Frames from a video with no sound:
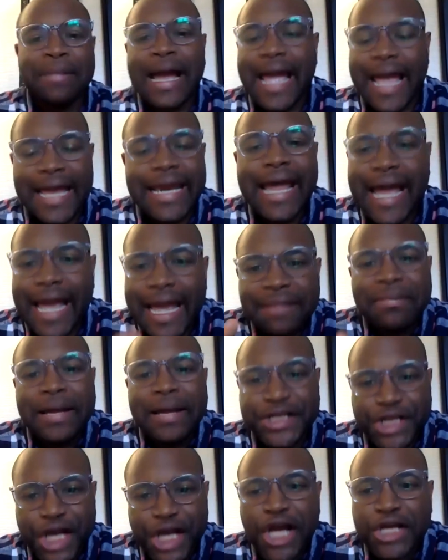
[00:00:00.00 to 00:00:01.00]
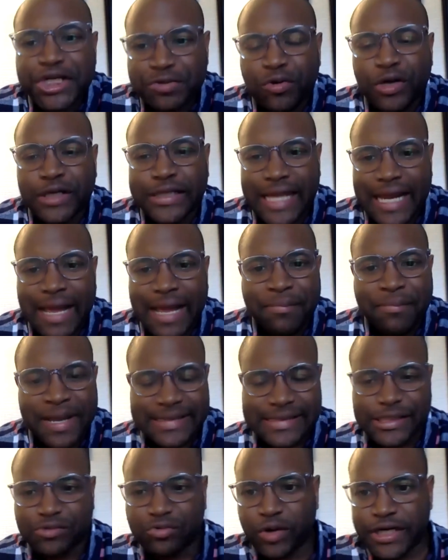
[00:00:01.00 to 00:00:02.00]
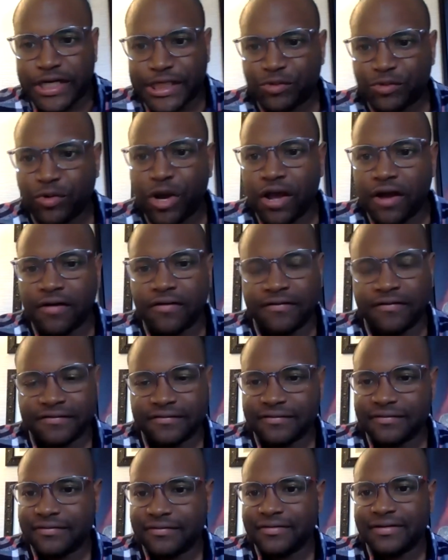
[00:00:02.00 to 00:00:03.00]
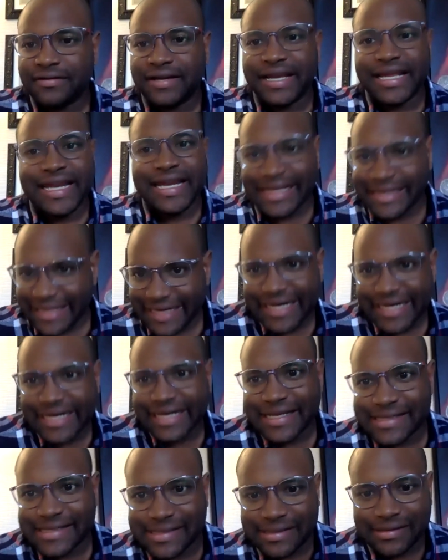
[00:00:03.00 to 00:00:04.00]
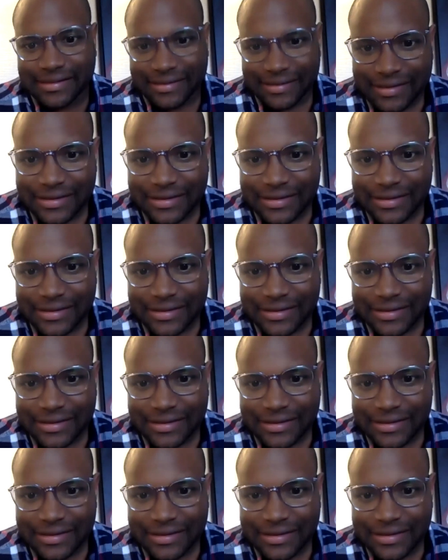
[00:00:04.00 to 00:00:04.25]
my Joshua that I met in 2012, and I didn't listen.